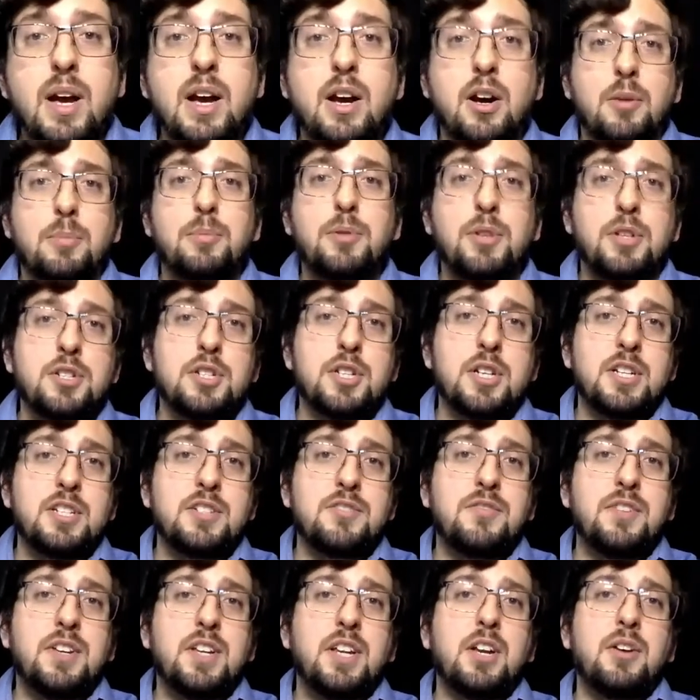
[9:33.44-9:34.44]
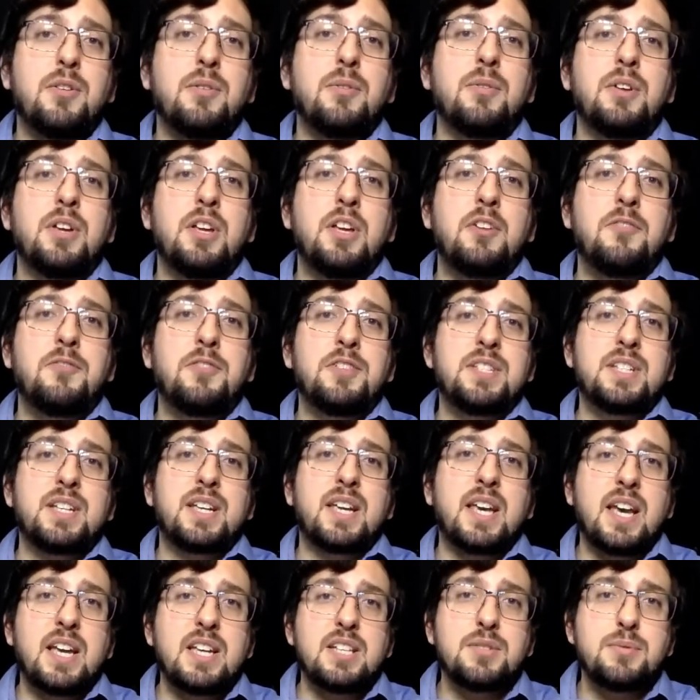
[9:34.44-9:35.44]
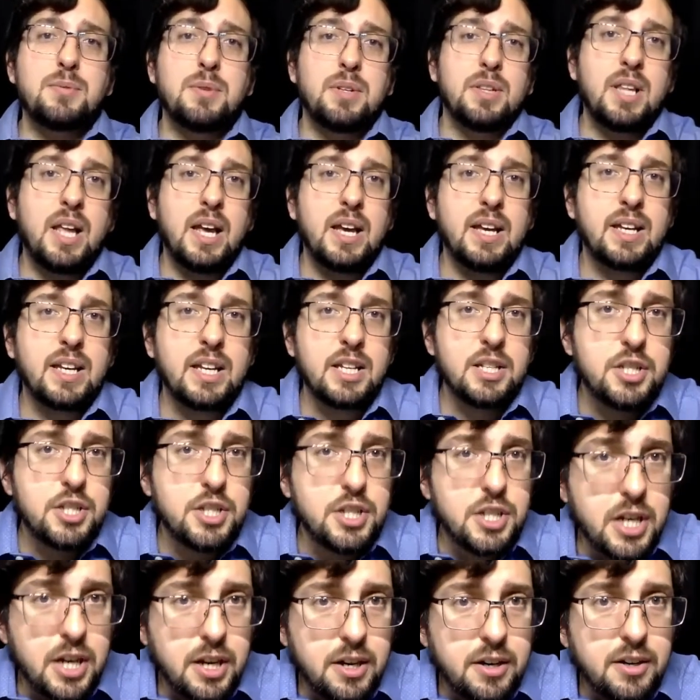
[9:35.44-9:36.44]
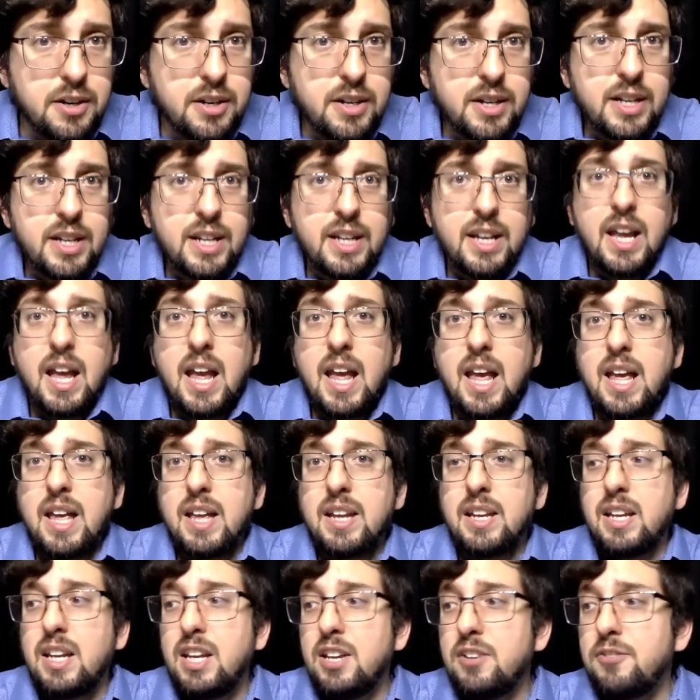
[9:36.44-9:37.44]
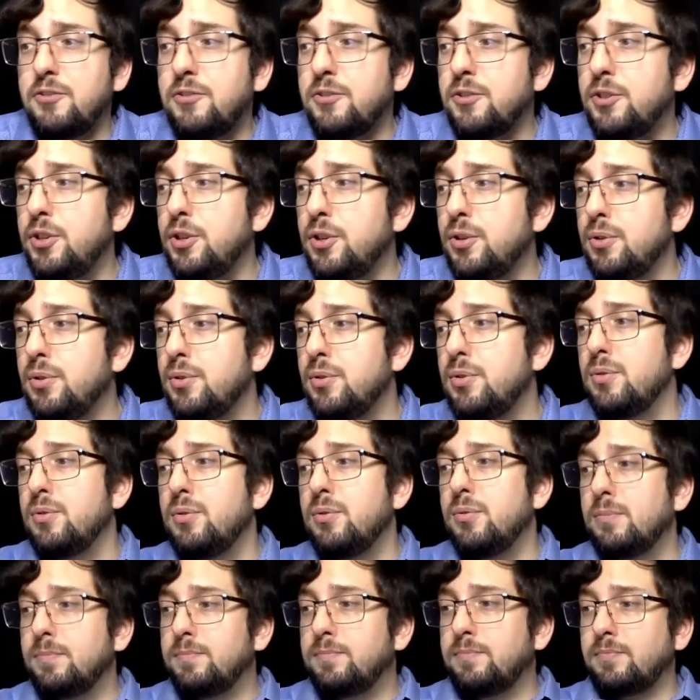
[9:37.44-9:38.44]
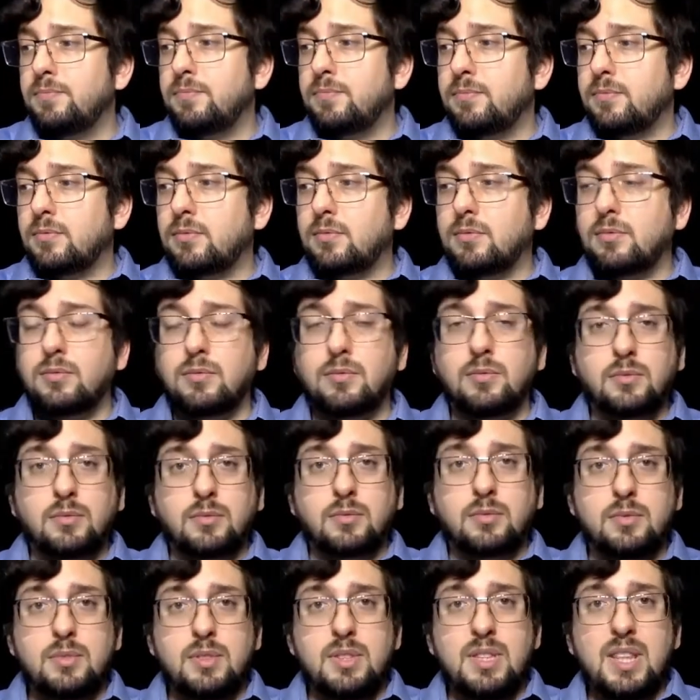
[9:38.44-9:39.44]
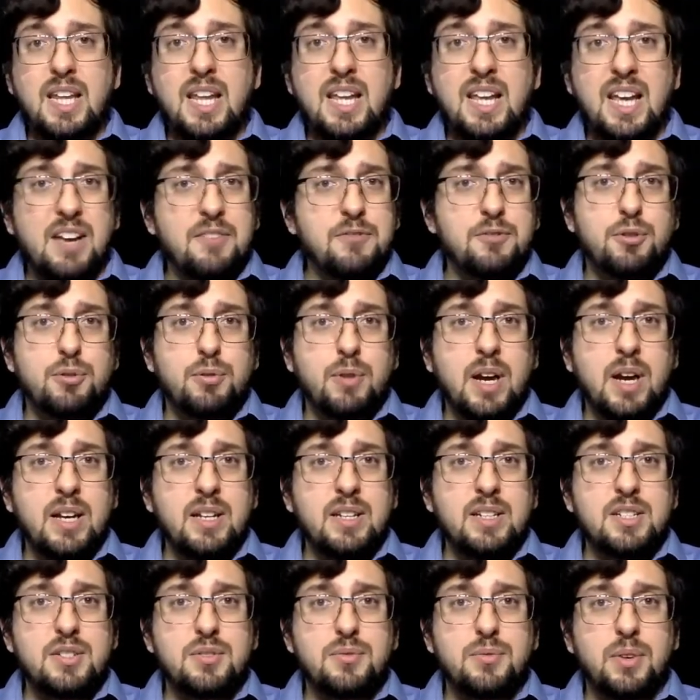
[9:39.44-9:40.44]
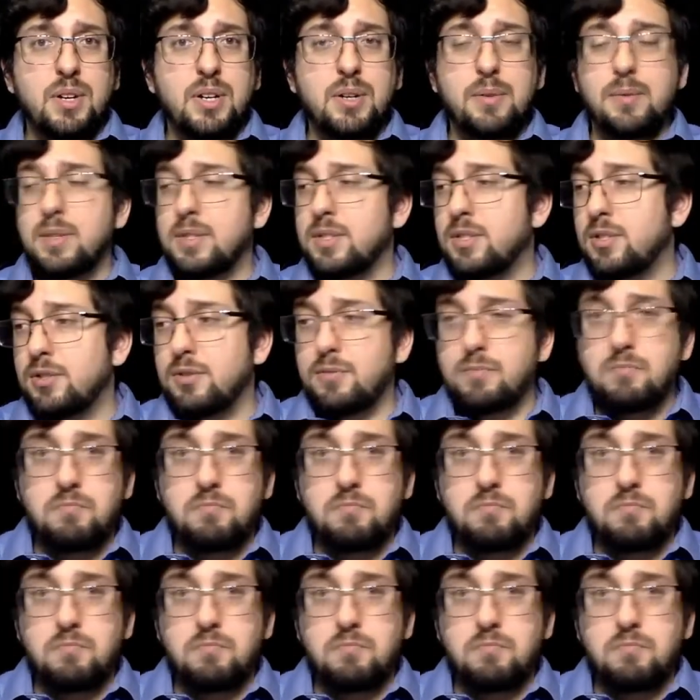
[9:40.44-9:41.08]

I hope you enjoyed this video. If it's the case, we'll like and share. And if you have tried this fragrance